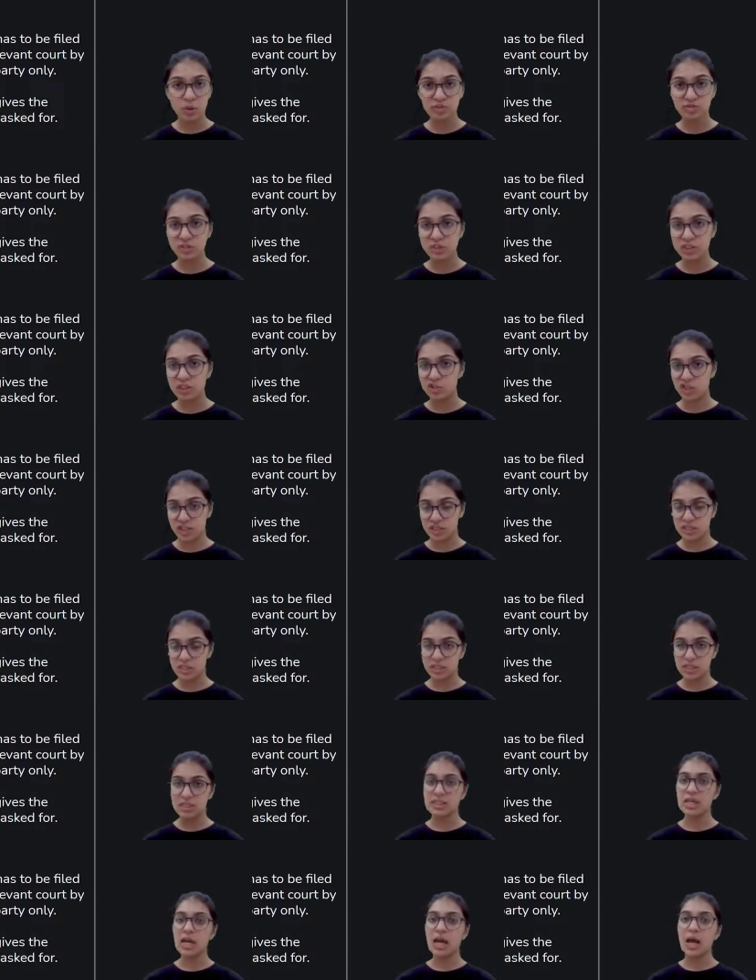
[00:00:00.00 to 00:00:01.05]
justice,
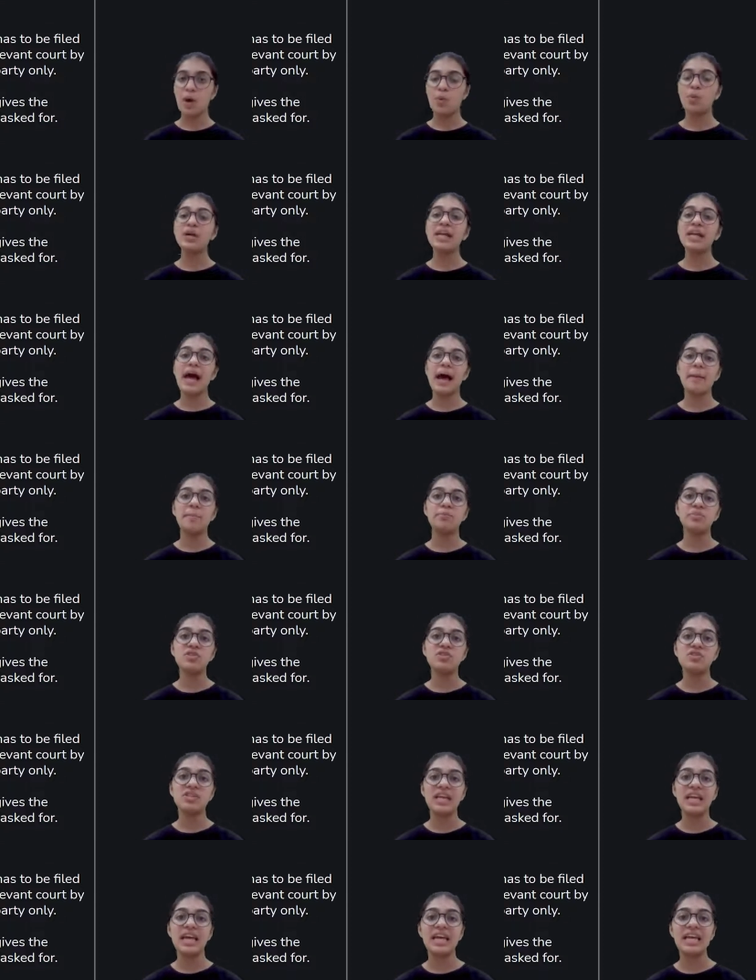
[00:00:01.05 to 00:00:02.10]
what happens
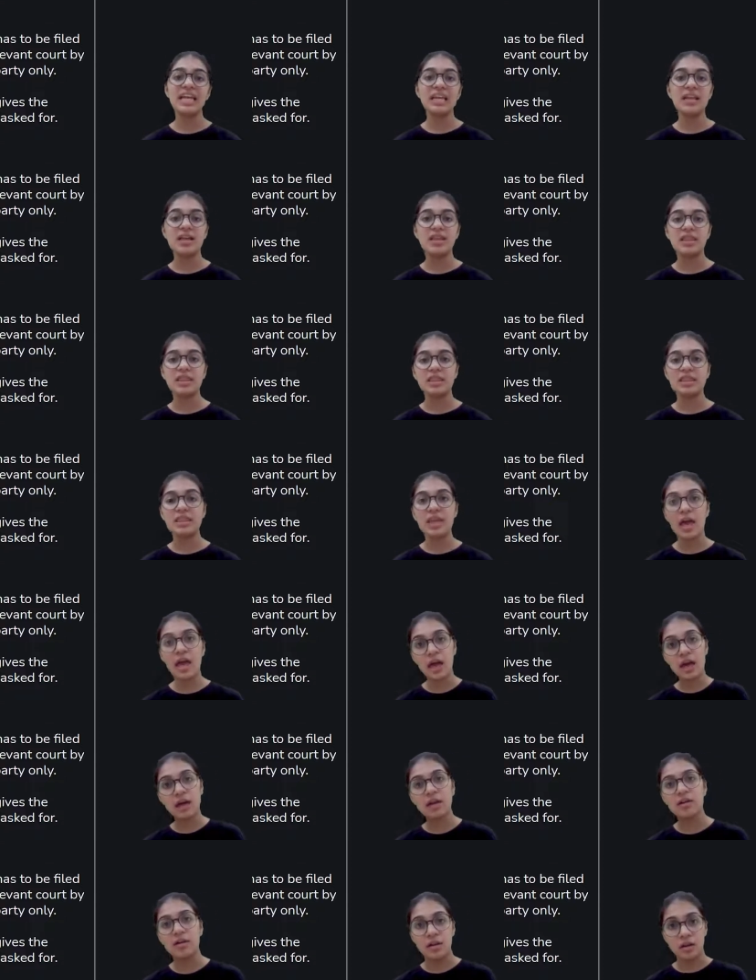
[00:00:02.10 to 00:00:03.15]
in their
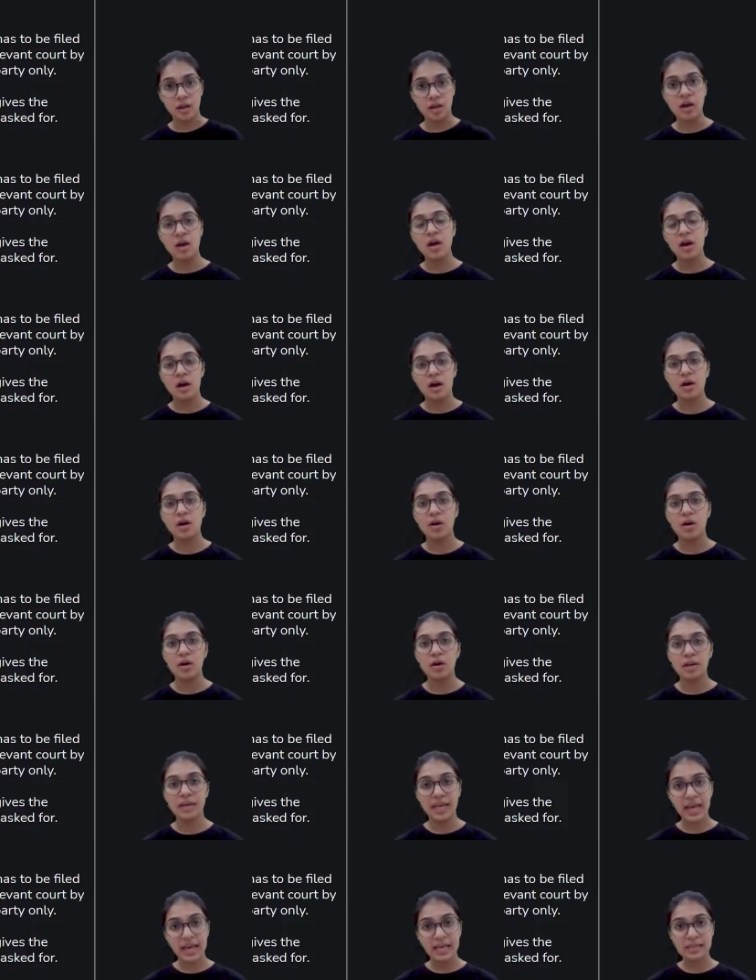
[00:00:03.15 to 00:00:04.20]

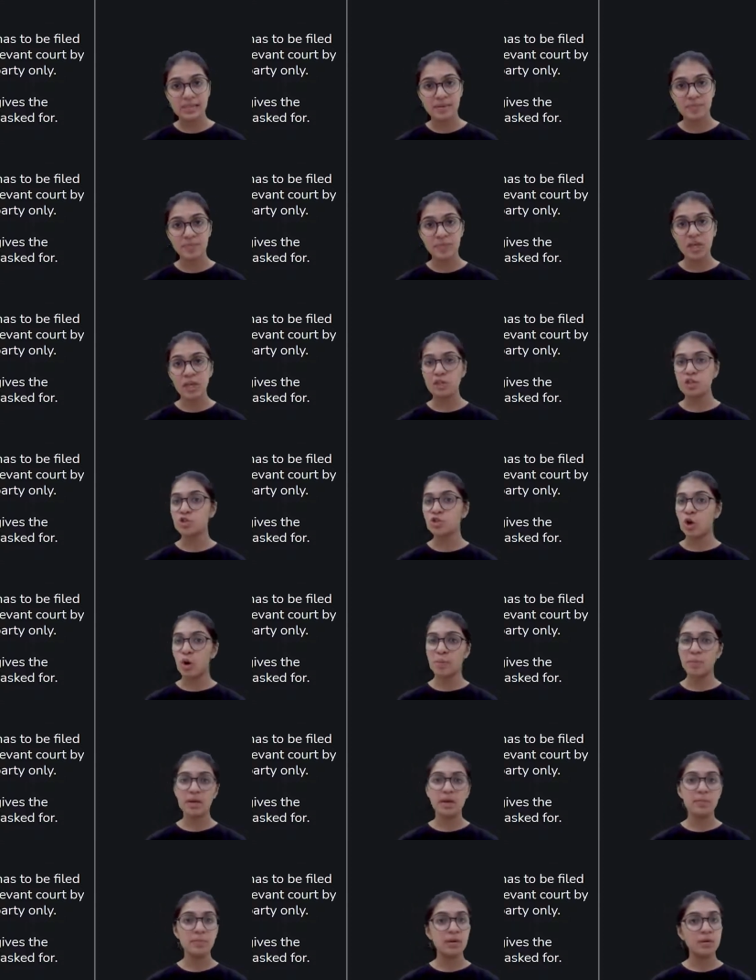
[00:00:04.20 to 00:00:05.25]
case? The shopkeeper
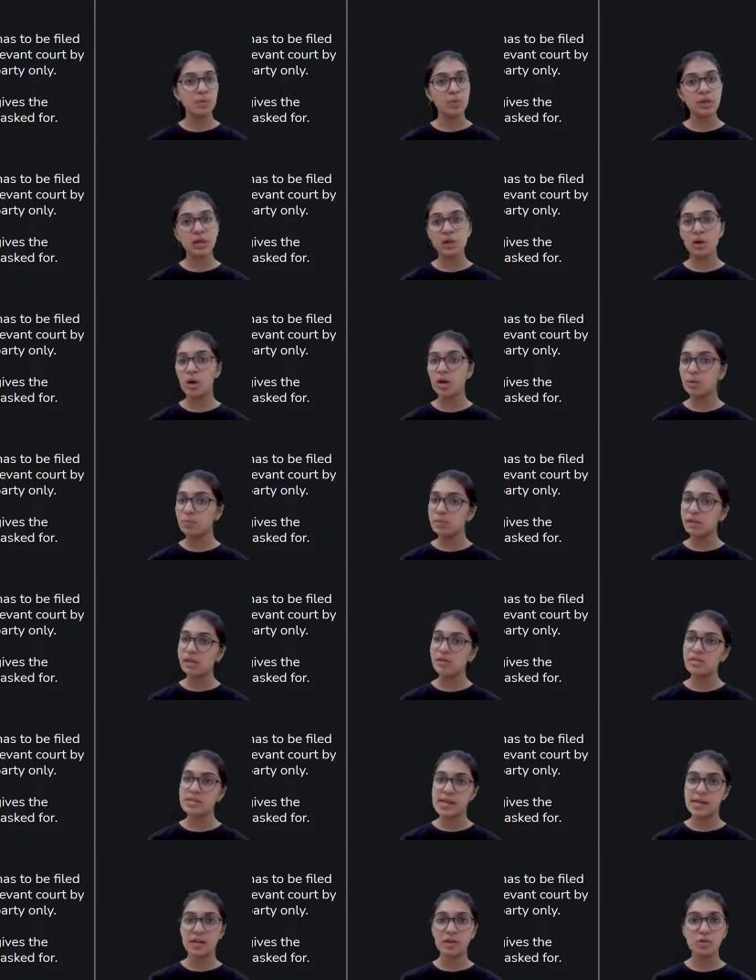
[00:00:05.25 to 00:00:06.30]
will not be sent to
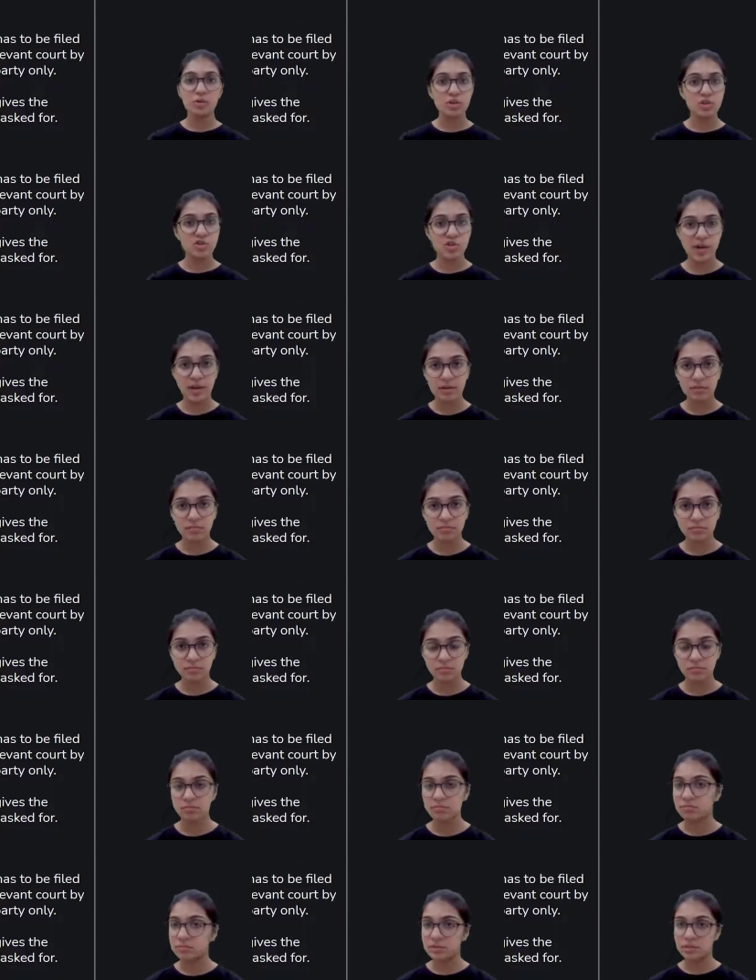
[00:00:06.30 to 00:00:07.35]
the jail.
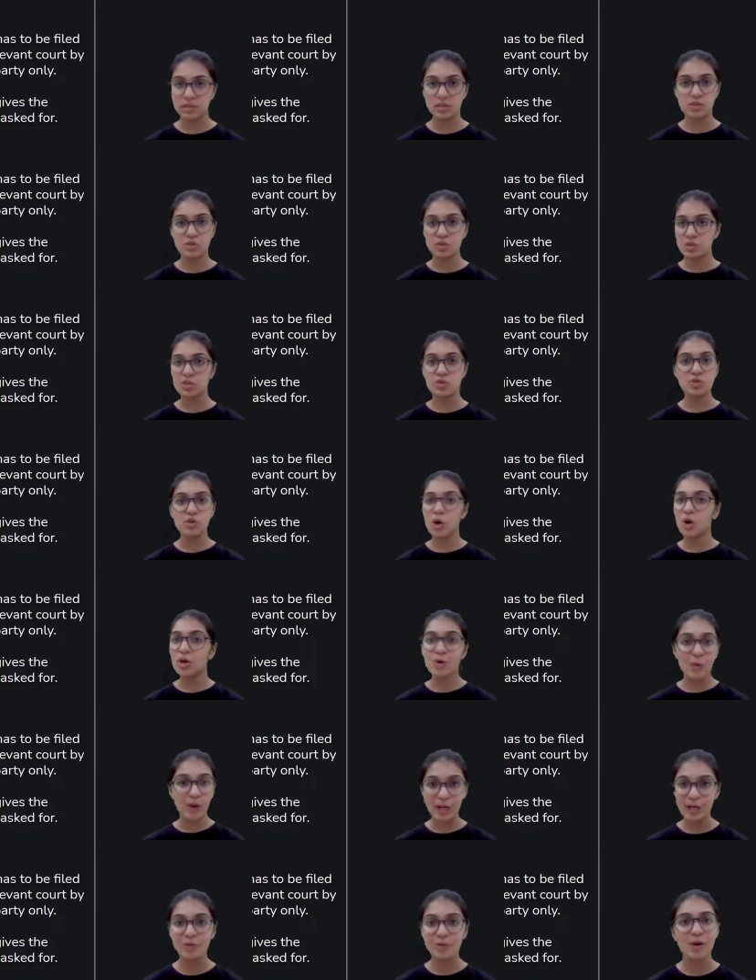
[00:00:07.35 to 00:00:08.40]
This is not going to
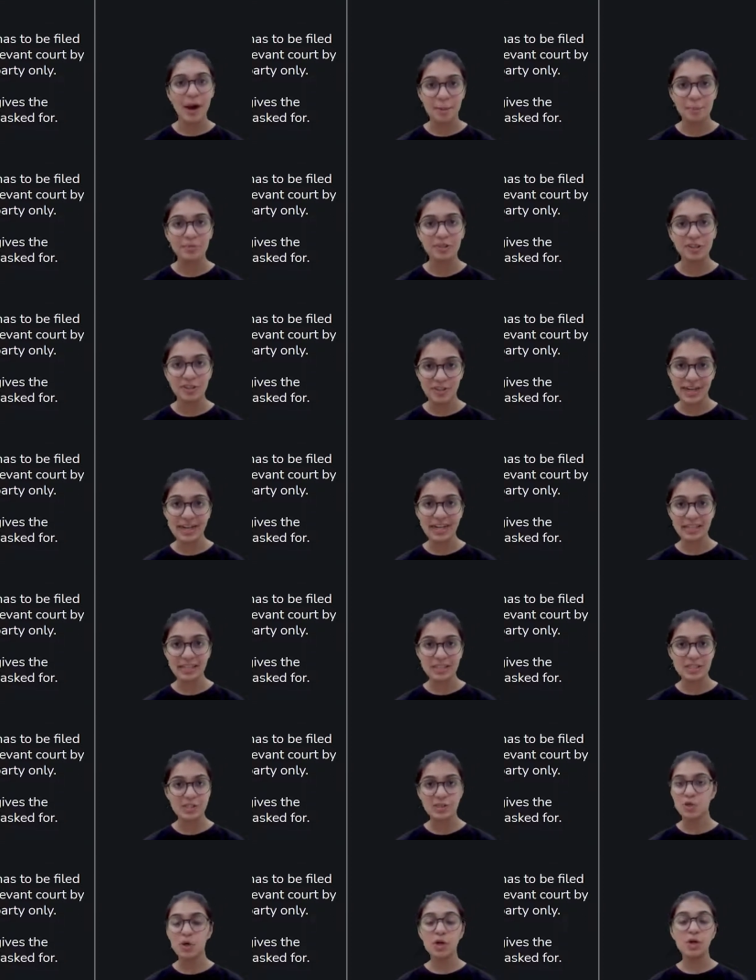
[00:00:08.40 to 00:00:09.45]
happen, right? This is not
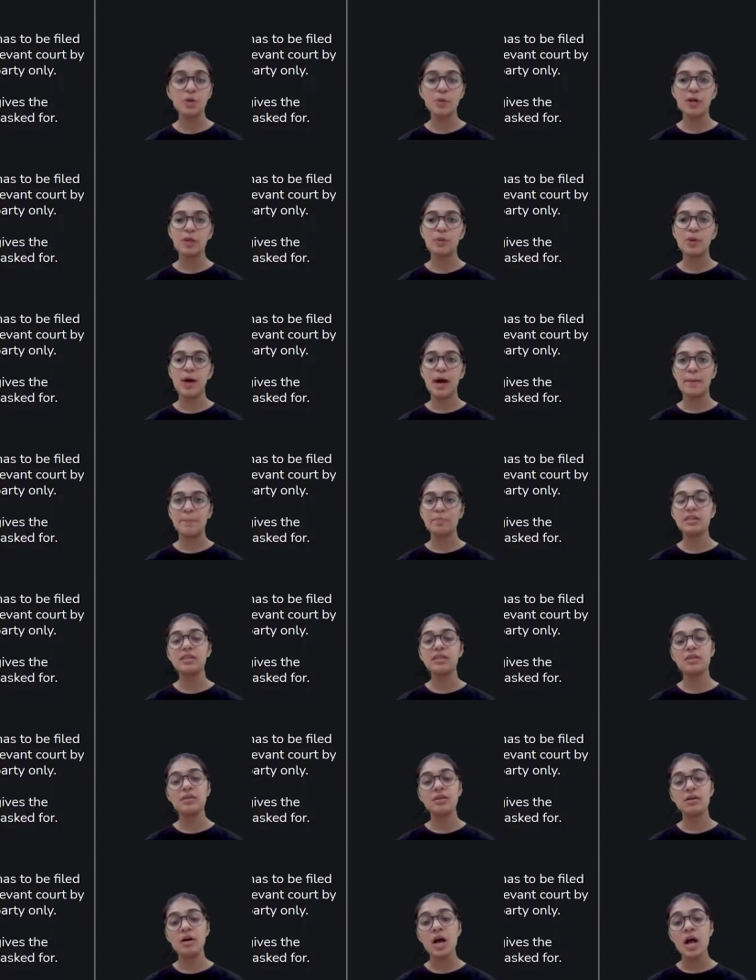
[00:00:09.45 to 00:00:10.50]
going to happen. The
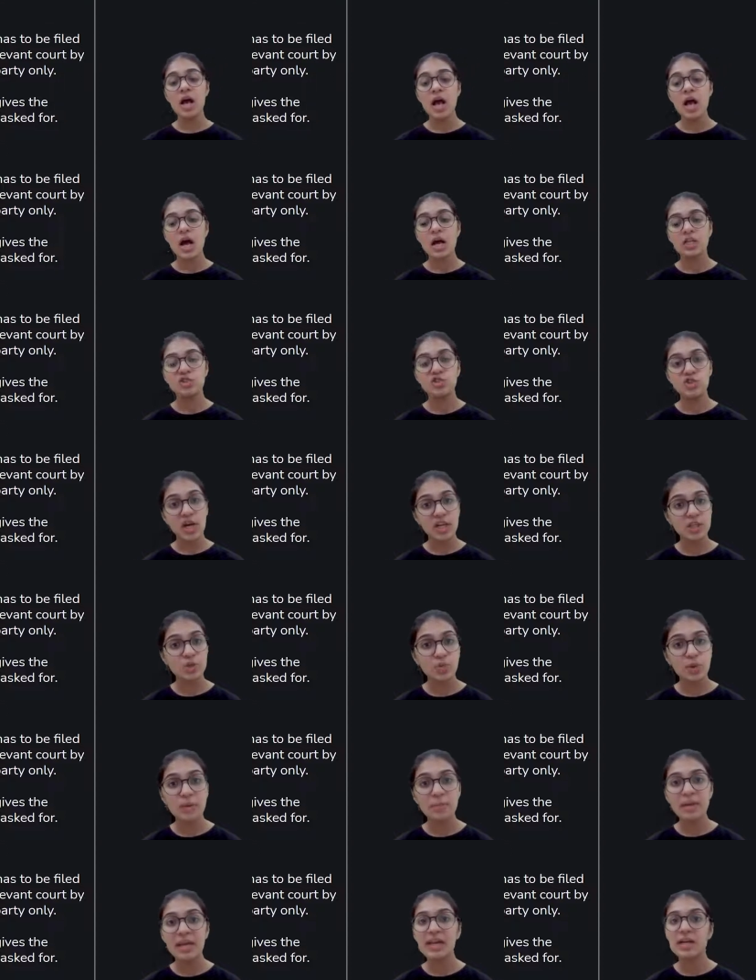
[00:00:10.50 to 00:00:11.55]
judge will make a
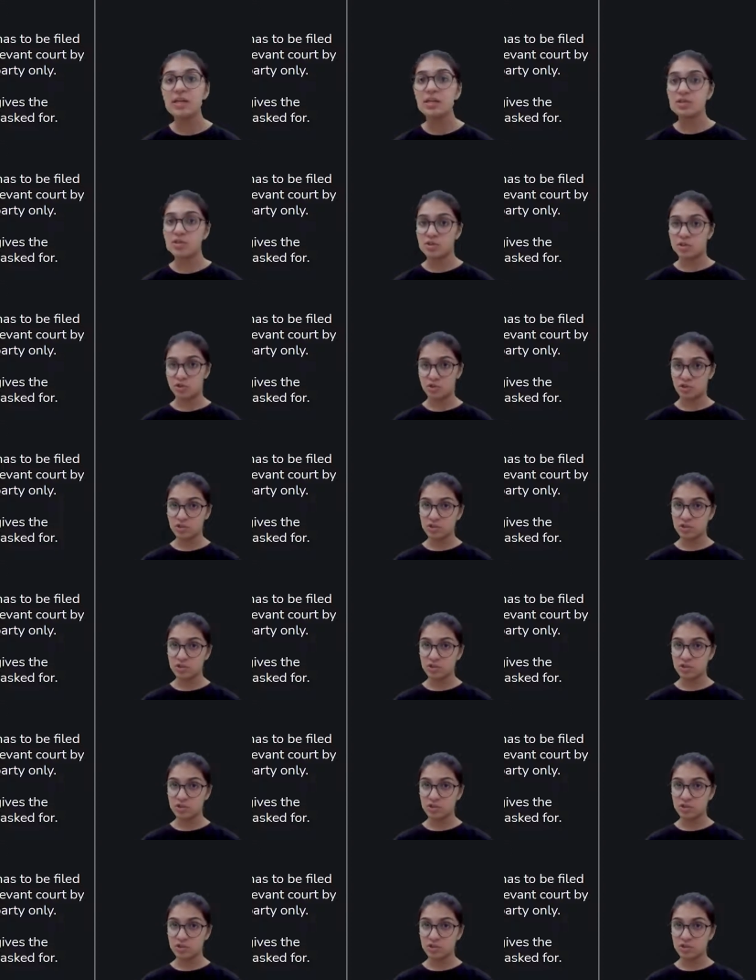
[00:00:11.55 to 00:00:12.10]
decision